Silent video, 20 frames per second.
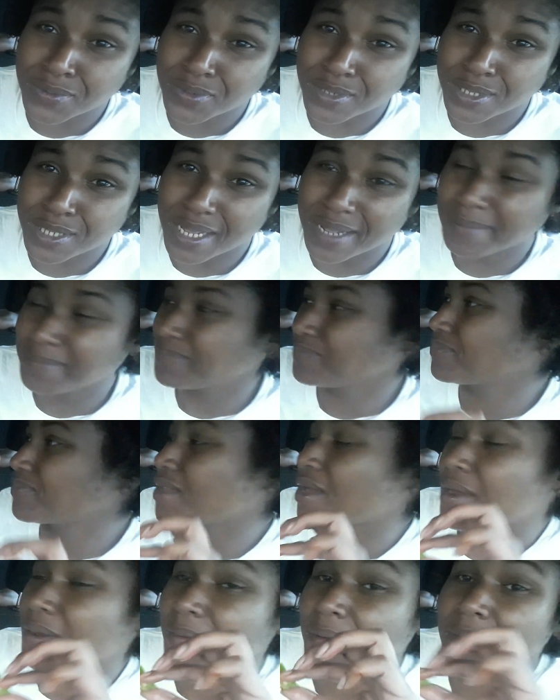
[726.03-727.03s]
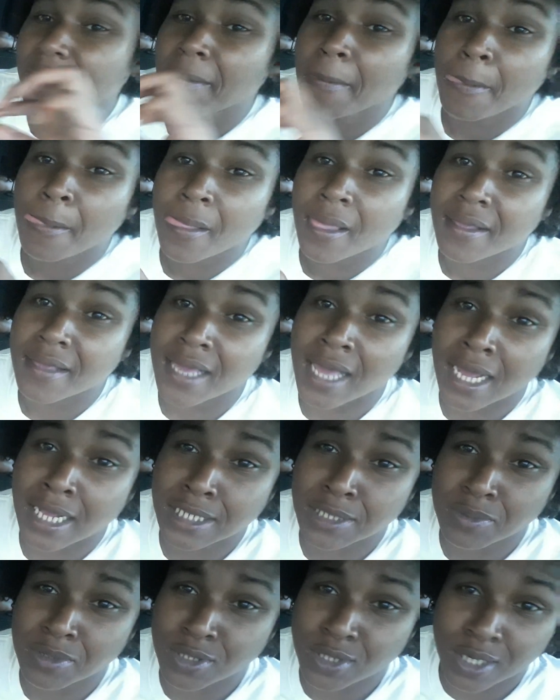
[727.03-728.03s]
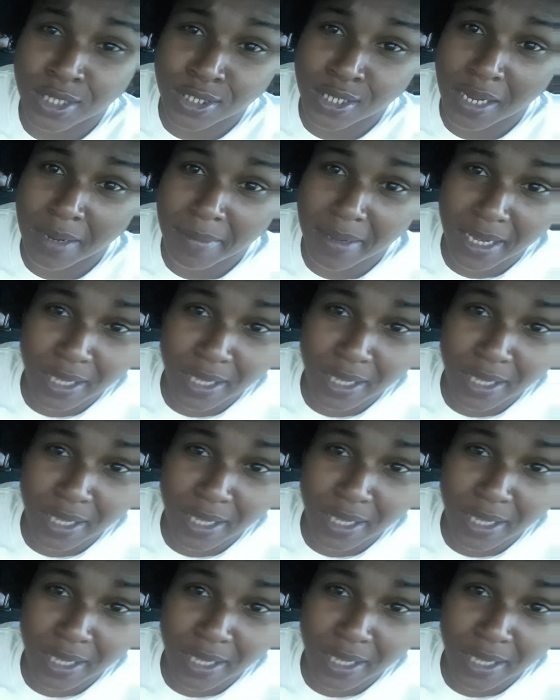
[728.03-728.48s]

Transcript: we're talking. All right, baby. Yeah, because we started talking about